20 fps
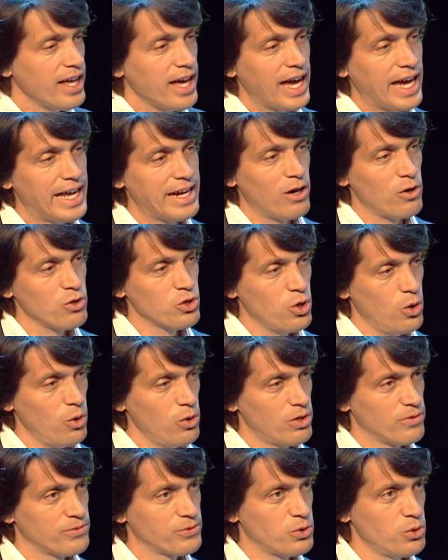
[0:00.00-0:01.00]
And our
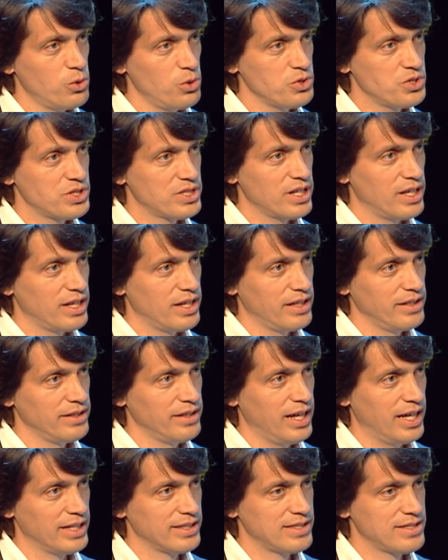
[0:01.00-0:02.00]
goal, of course, and
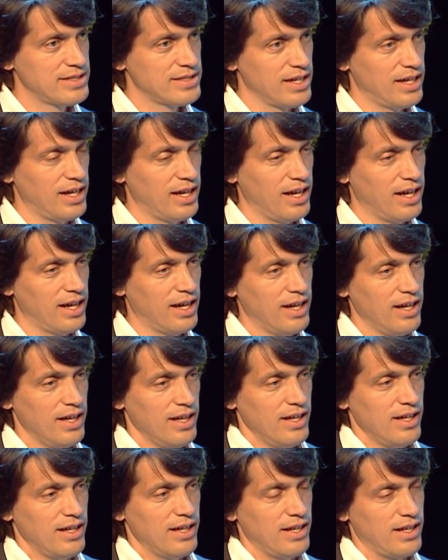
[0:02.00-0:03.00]
that's
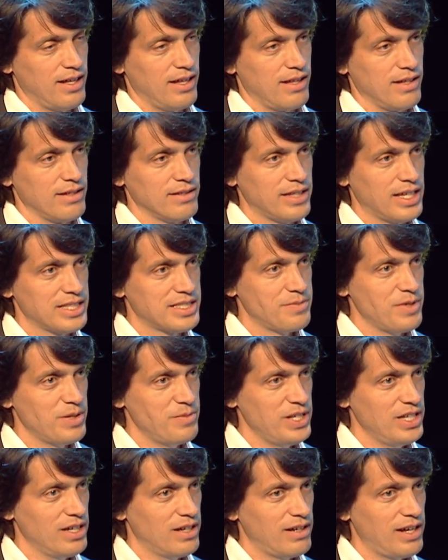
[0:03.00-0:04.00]

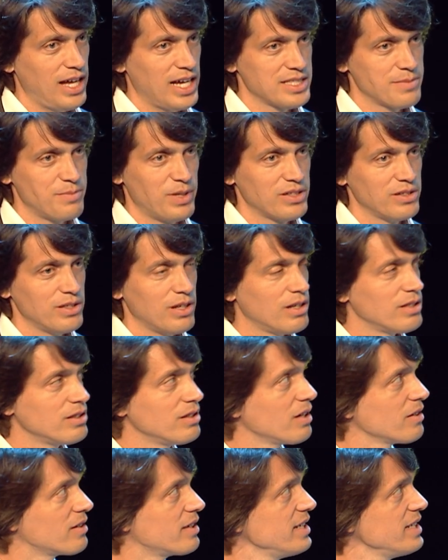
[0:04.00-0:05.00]
maybe last but
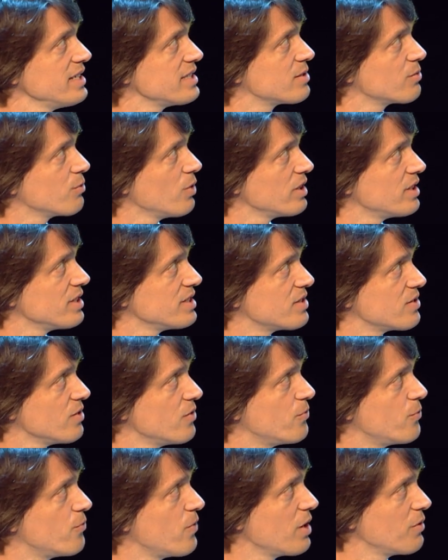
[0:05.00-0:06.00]
not least, what is
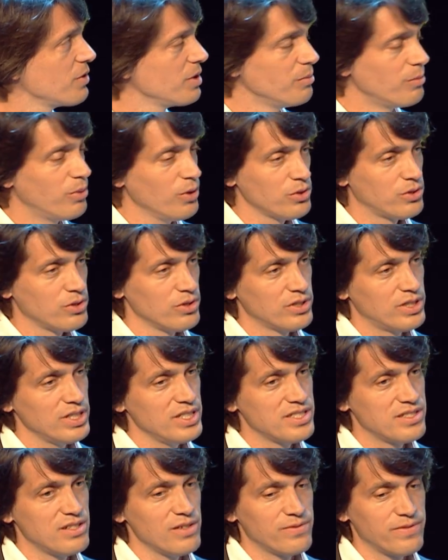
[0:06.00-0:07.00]
very important
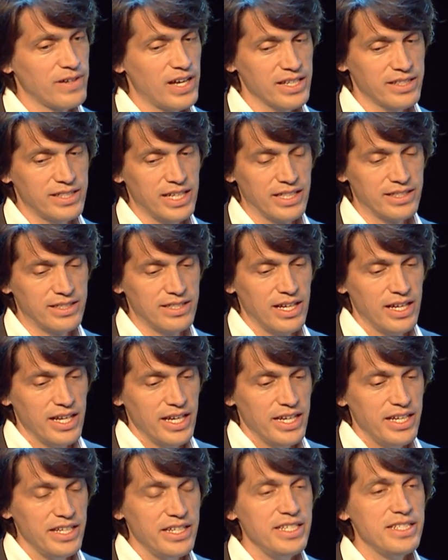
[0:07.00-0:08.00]
is the fact that
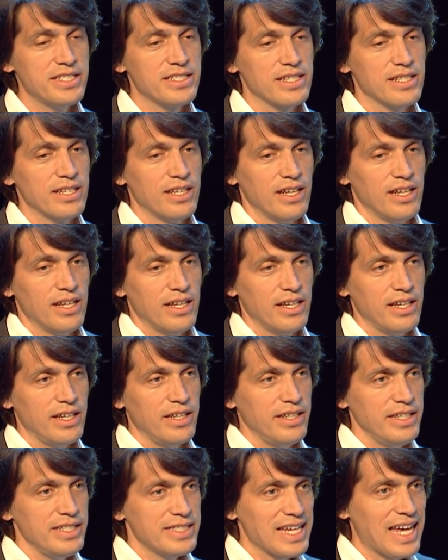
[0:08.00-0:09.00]
it
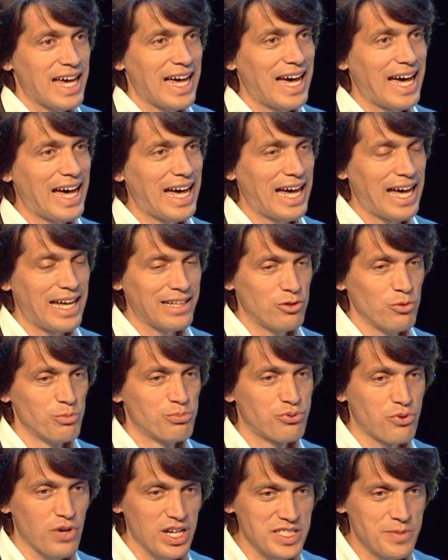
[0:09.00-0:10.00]
is at a
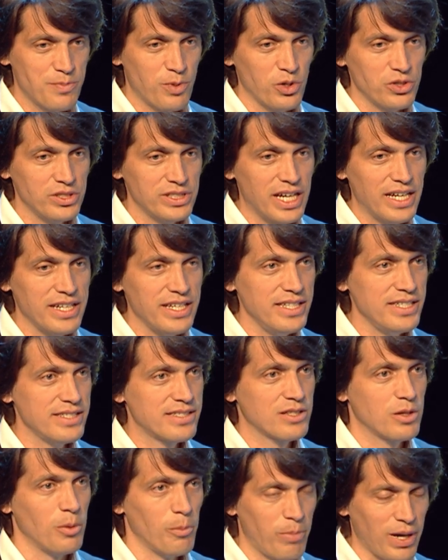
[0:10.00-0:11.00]
price point that is
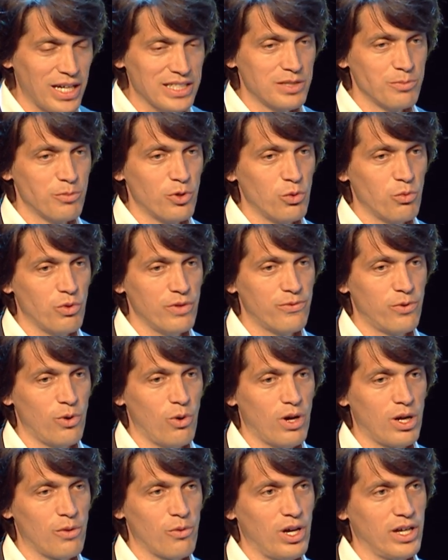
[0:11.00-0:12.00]
compatible with
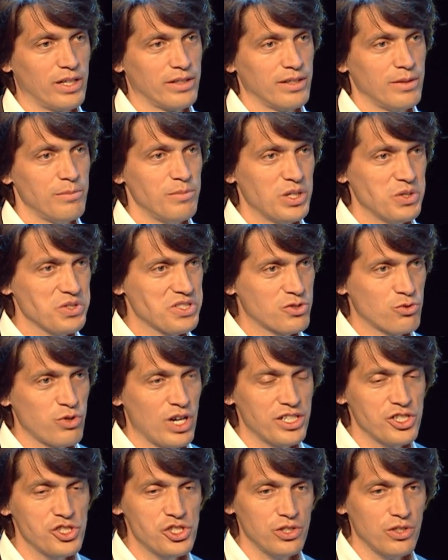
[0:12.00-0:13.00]
LoRaWAN, because
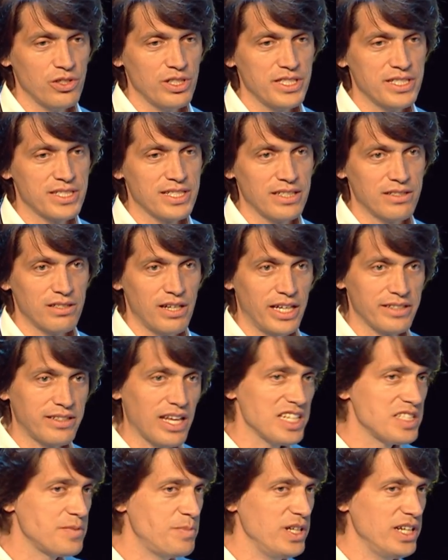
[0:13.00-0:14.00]
traditionally satellite
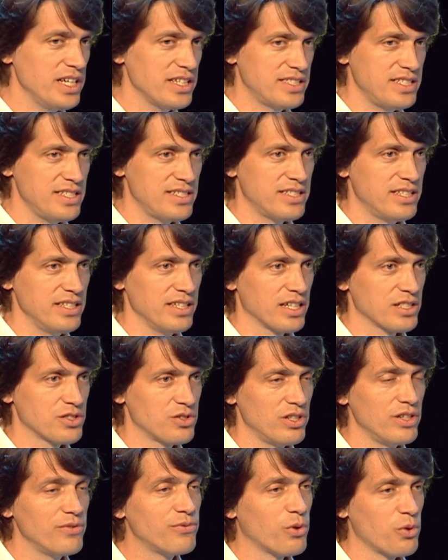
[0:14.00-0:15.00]
has been existing
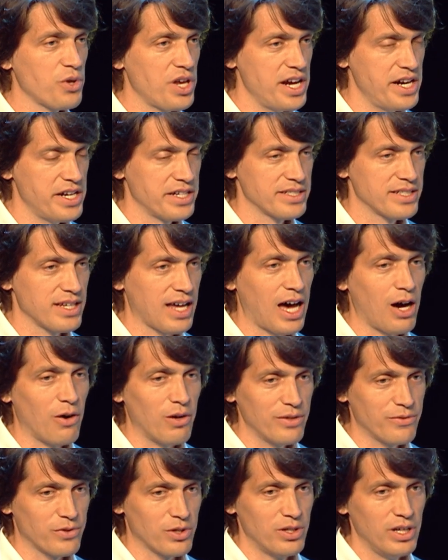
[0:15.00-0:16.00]
actually for years.
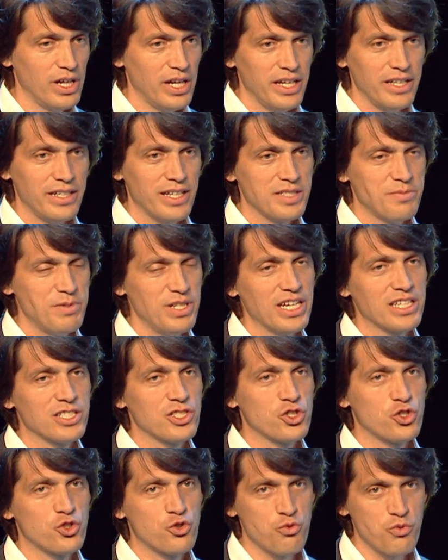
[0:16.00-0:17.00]
However, it has been
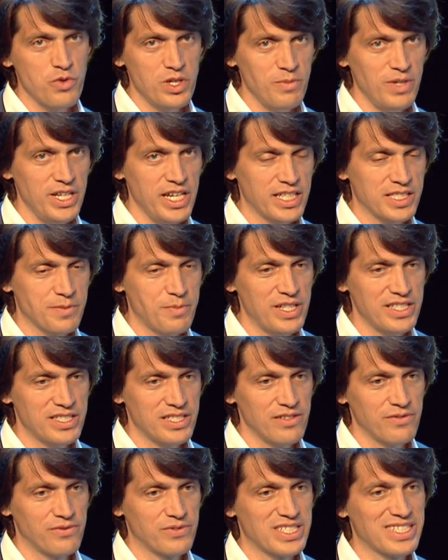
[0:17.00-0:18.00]
extremely
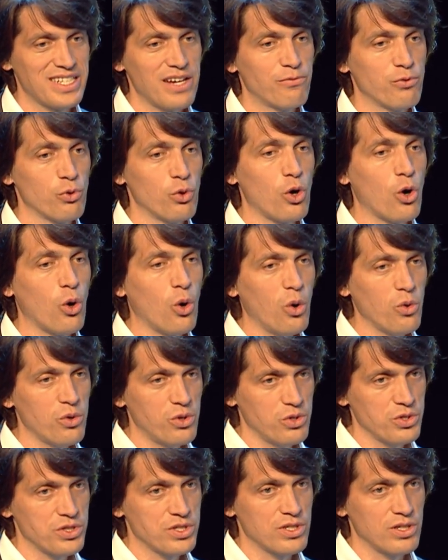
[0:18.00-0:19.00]
expensive, several
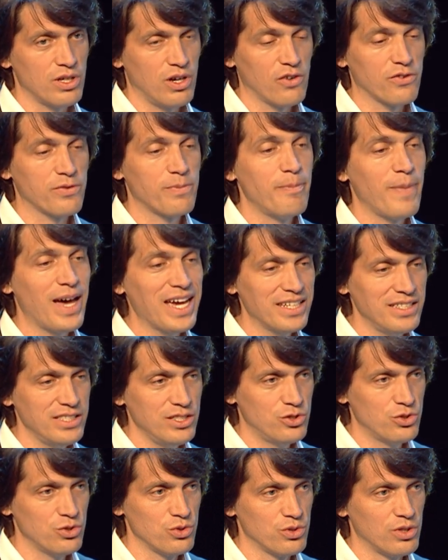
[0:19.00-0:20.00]
orders of
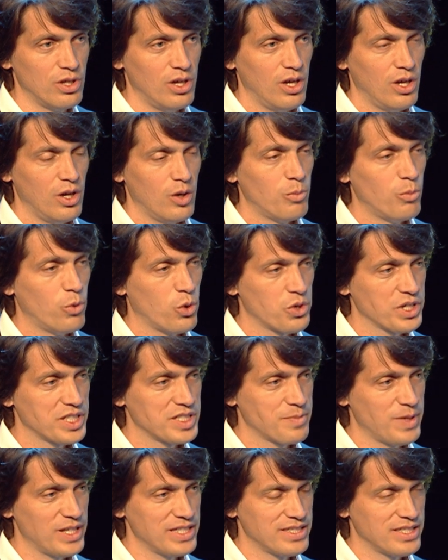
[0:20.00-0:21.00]
magnitude more
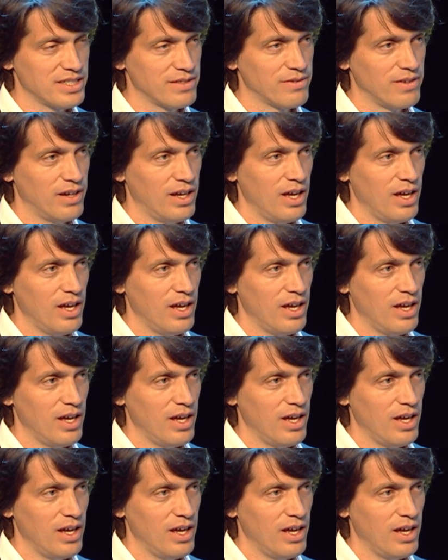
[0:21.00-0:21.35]
expensive.